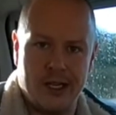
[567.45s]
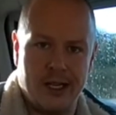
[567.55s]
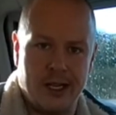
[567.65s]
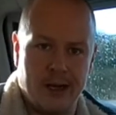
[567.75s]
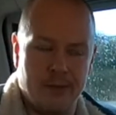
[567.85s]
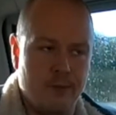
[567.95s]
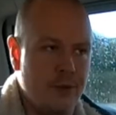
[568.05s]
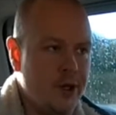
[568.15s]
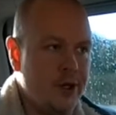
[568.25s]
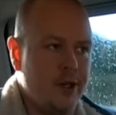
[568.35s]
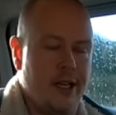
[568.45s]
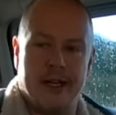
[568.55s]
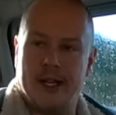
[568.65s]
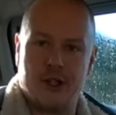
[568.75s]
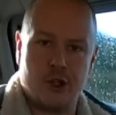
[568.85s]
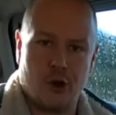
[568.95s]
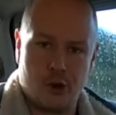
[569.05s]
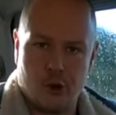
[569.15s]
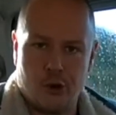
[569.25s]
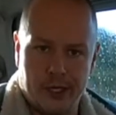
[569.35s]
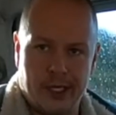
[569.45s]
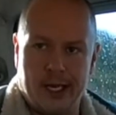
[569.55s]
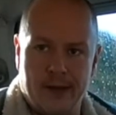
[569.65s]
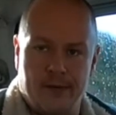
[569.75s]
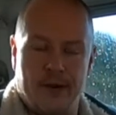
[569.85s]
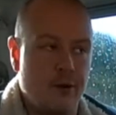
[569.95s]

and then start cutting it to length,